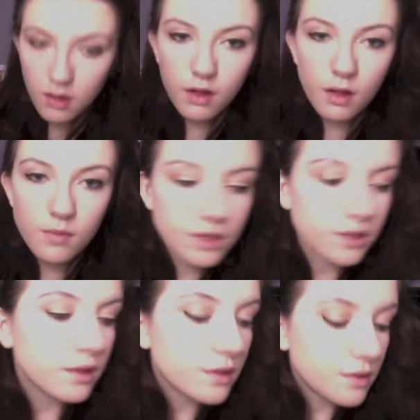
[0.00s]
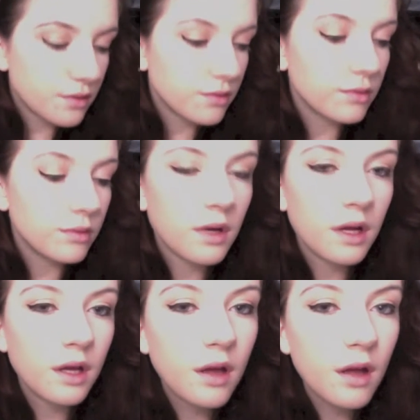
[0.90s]
I'm just gonna do
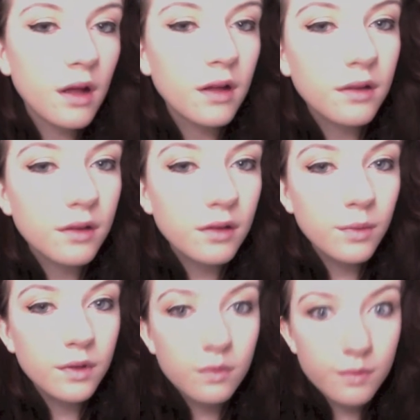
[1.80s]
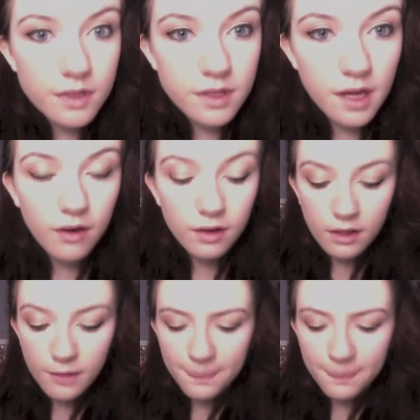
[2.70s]
a little bit of mascara now.